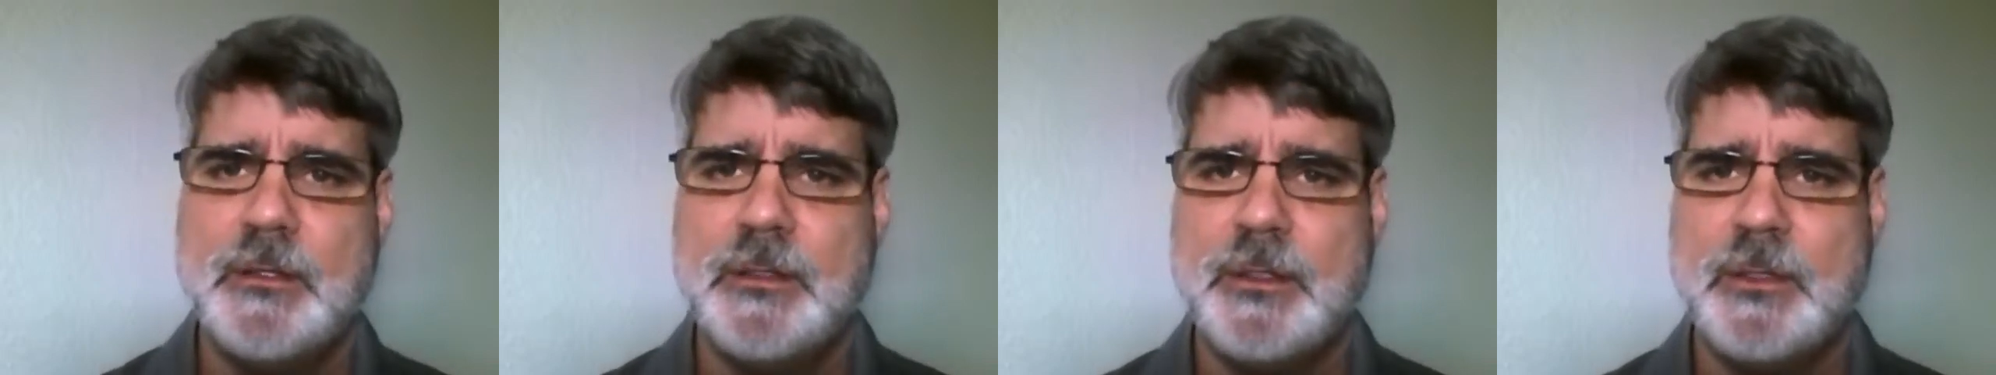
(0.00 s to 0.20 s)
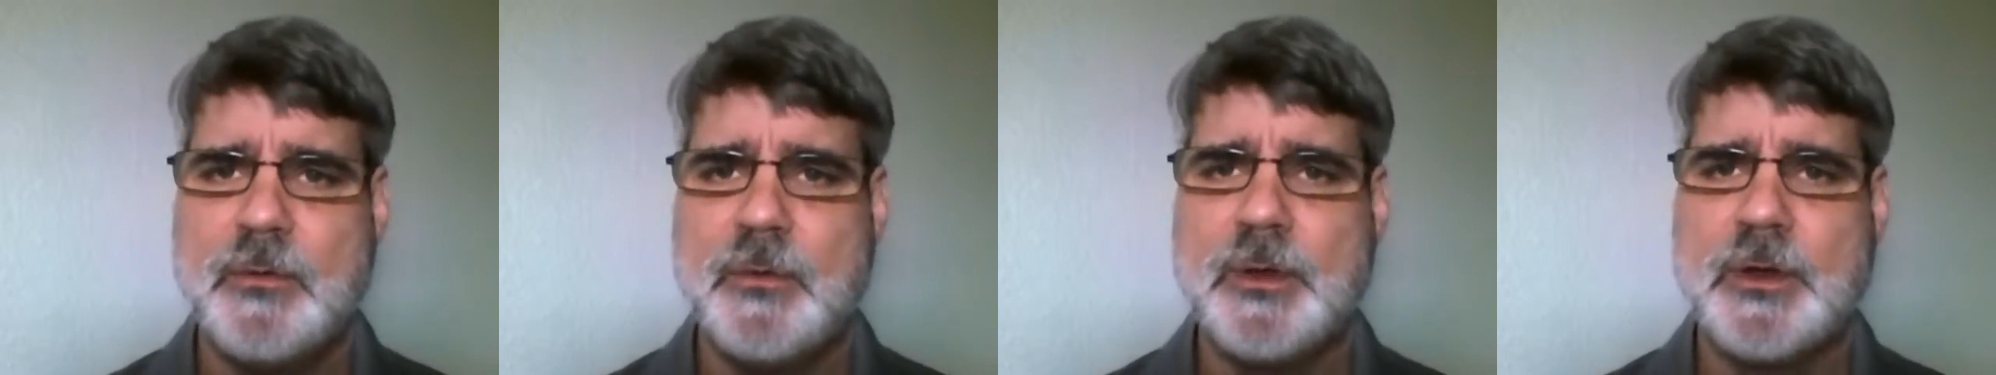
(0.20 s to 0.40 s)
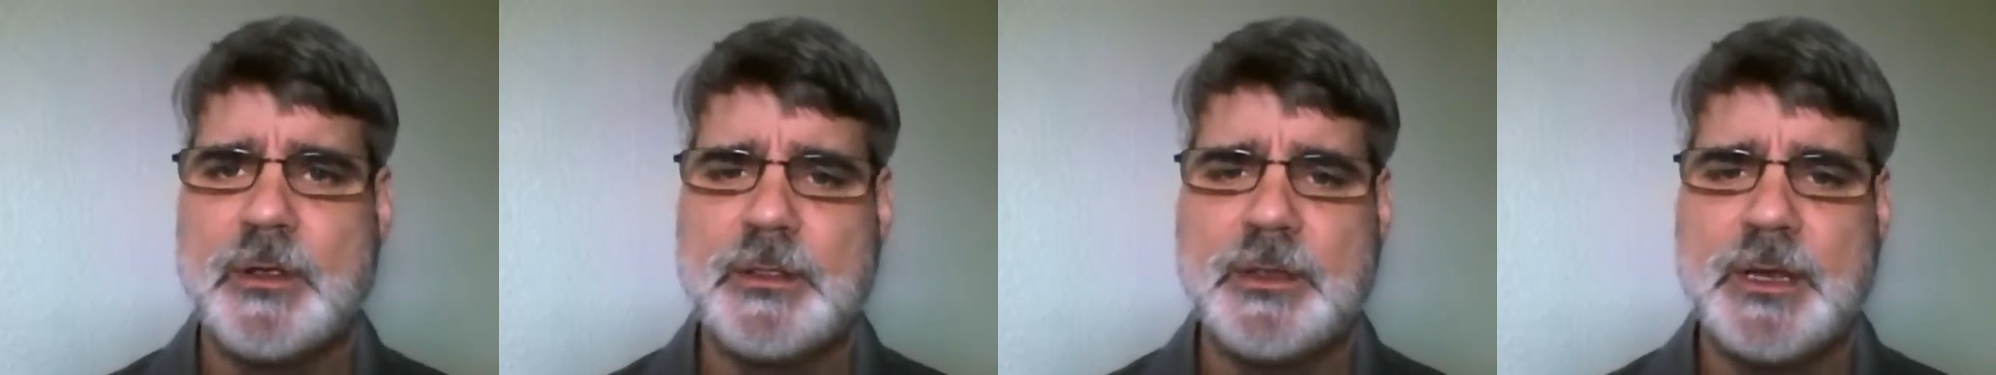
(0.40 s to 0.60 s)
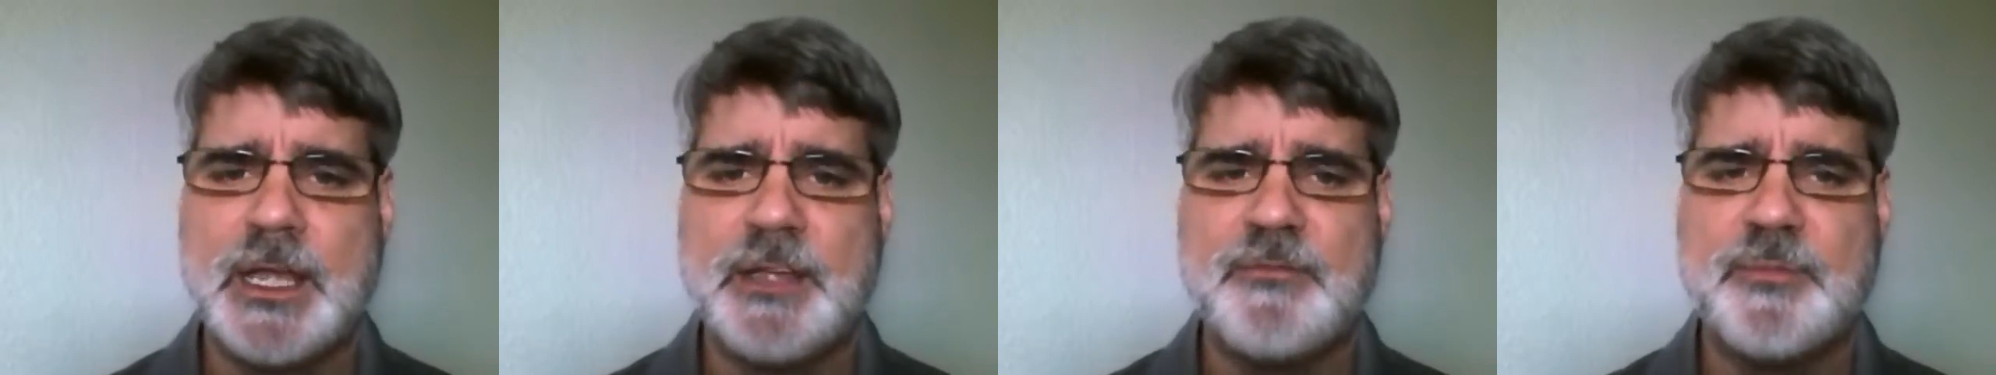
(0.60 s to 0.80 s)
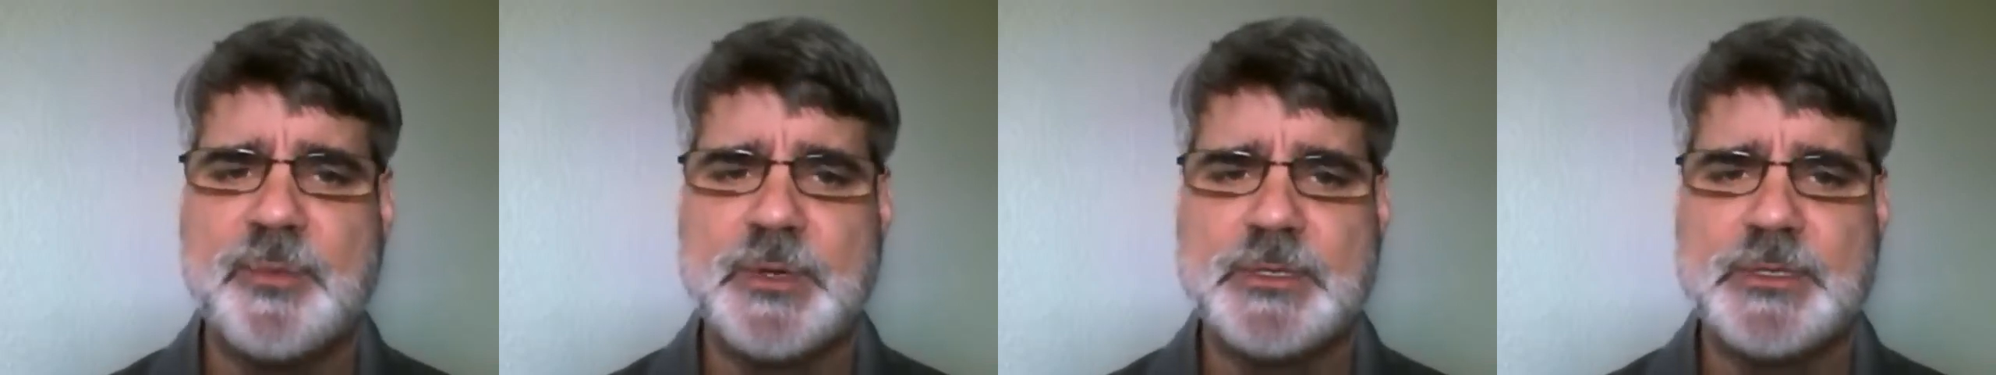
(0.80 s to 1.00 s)
the work that
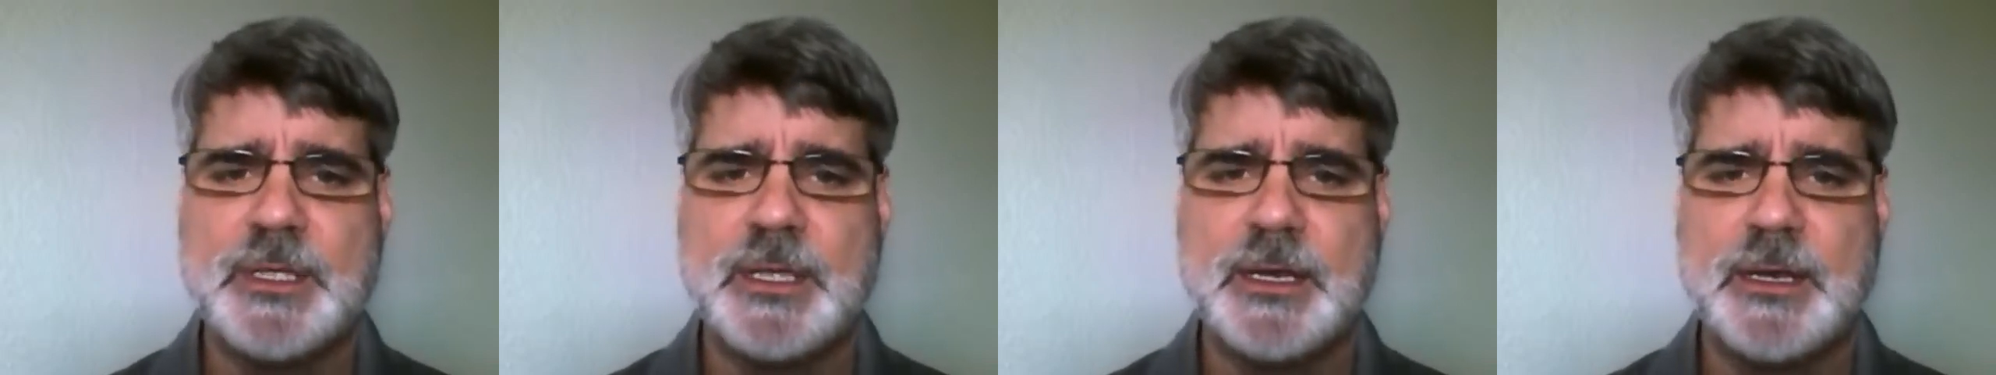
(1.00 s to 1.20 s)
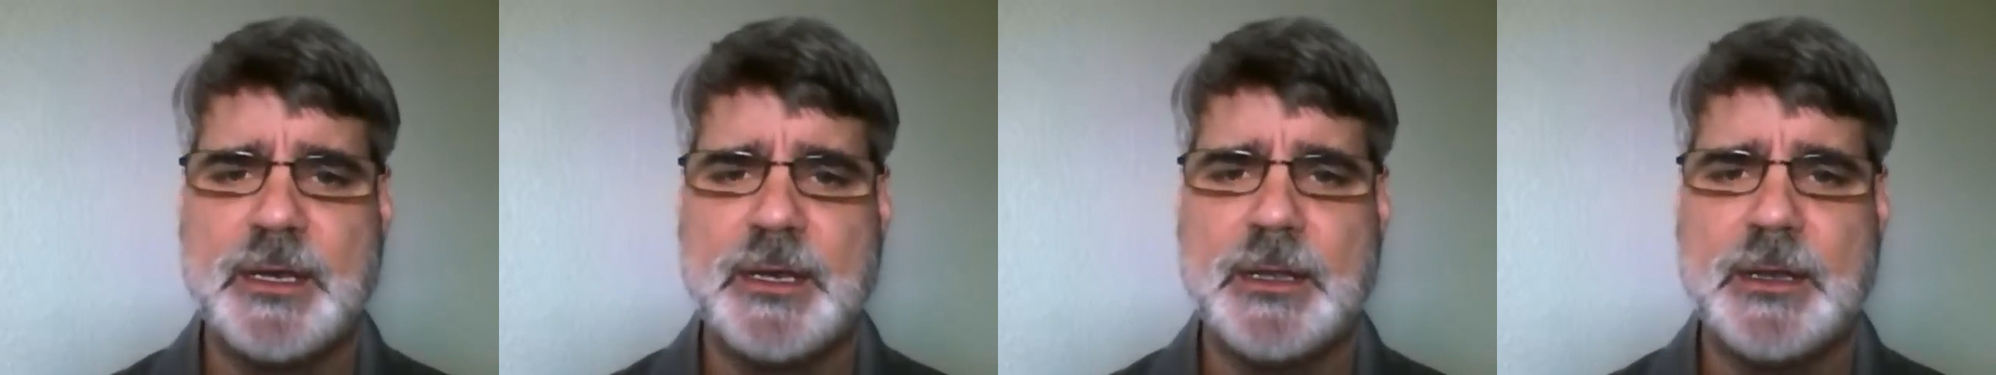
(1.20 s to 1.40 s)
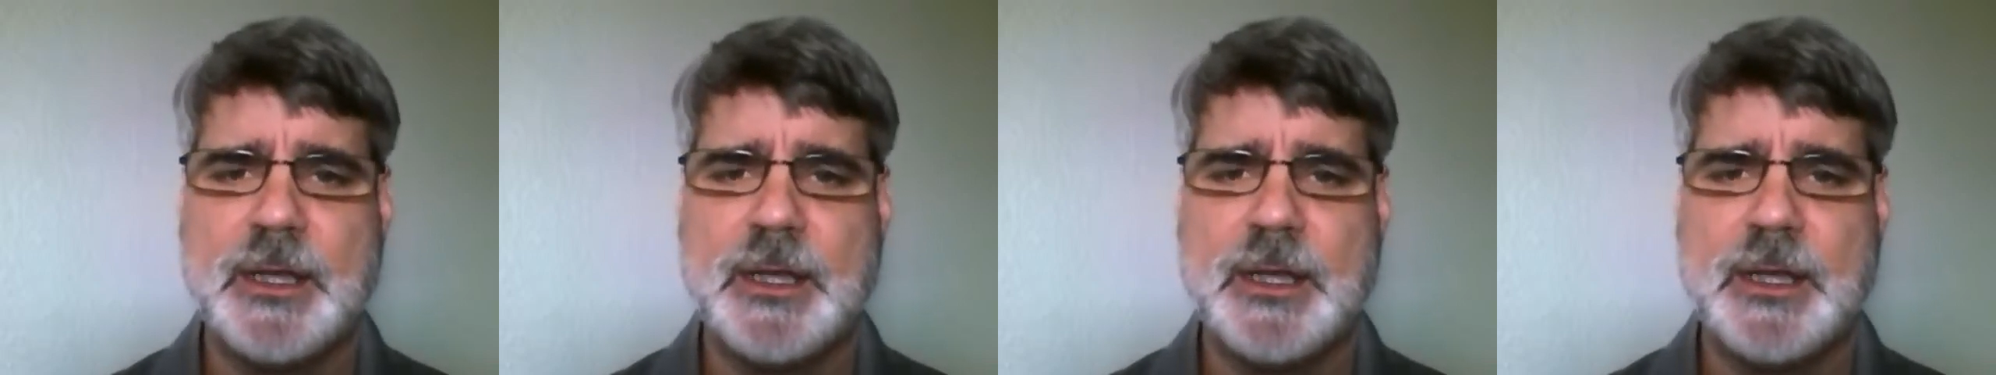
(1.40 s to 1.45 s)
I've presented,